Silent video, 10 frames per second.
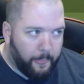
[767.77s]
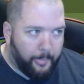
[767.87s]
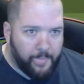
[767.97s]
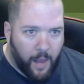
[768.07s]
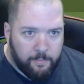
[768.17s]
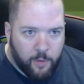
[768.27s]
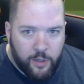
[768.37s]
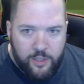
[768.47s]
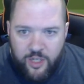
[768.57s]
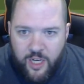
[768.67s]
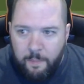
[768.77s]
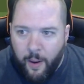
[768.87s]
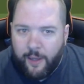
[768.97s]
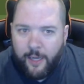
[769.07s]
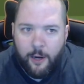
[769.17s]
I'm going to
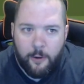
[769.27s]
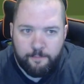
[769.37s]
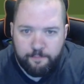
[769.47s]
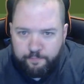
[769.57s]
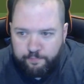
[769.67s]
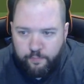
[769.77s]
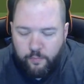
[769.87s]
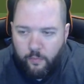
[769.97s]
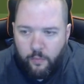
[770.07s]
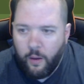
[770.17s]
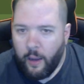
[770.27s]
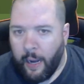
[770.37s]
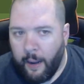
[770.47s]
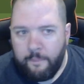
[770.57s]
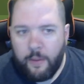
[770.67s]
debunk it here.
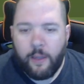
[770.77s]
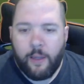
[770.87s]
Um,